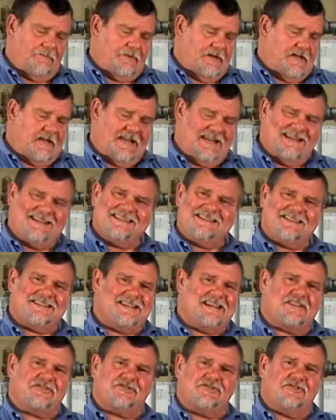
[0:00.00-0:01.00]
be heat
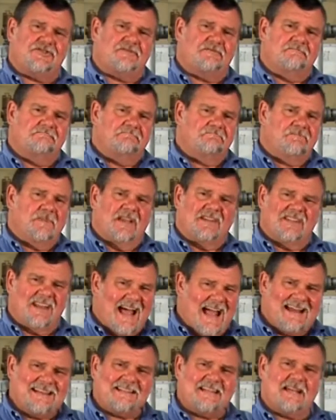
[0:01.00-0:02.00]
detection,
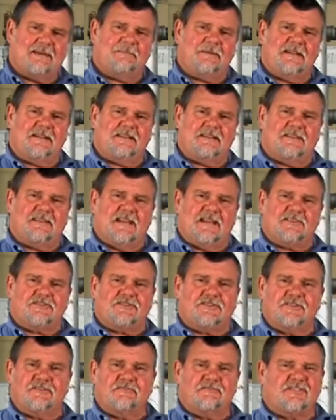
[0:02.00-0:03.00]
line-type heat
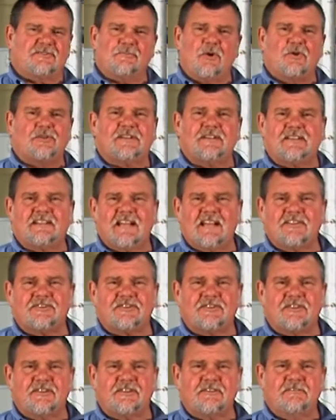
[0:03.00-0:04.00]
detection, smoke
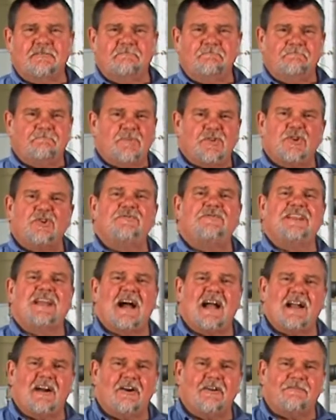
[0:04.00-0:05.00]
detection,
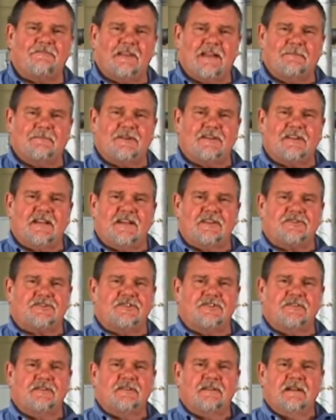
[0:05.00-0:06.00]
UV-IR flame
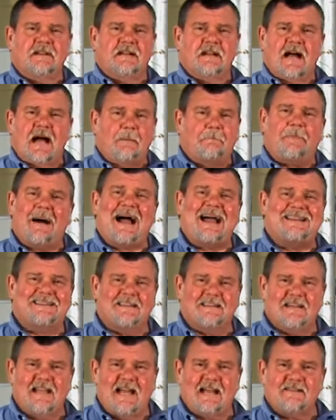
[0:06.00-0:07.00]
detection, a
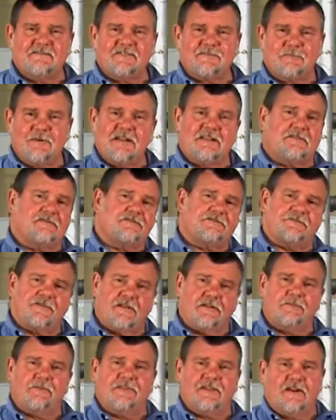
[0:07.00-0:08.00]
pilot line of sprinklers
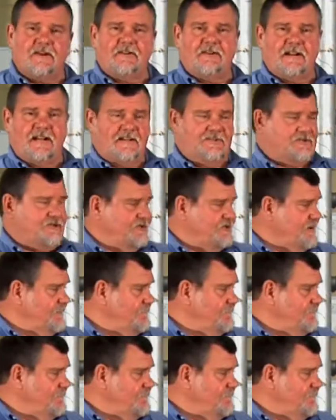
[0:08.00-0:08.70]
filled with air or nitrogen.